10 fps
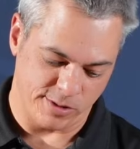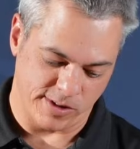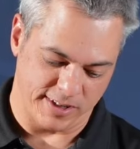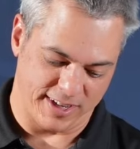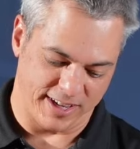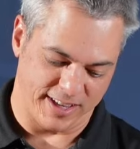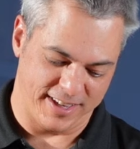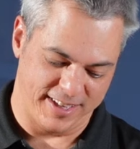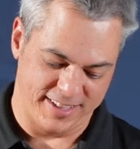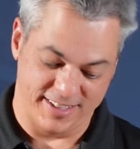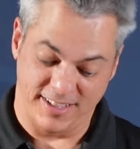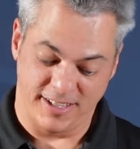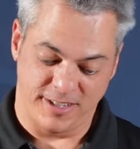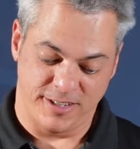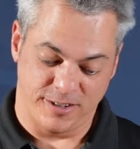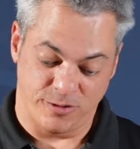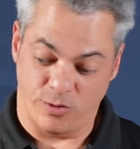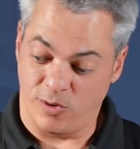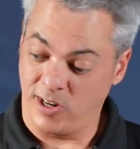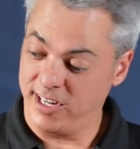you want to get
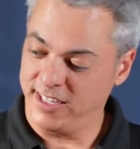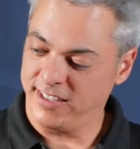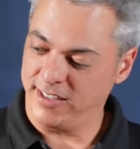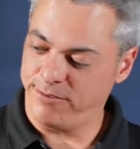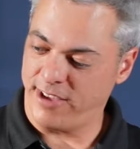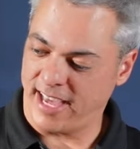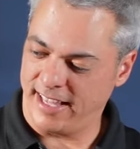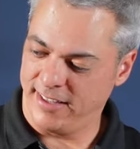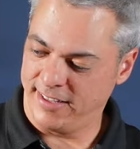really fat.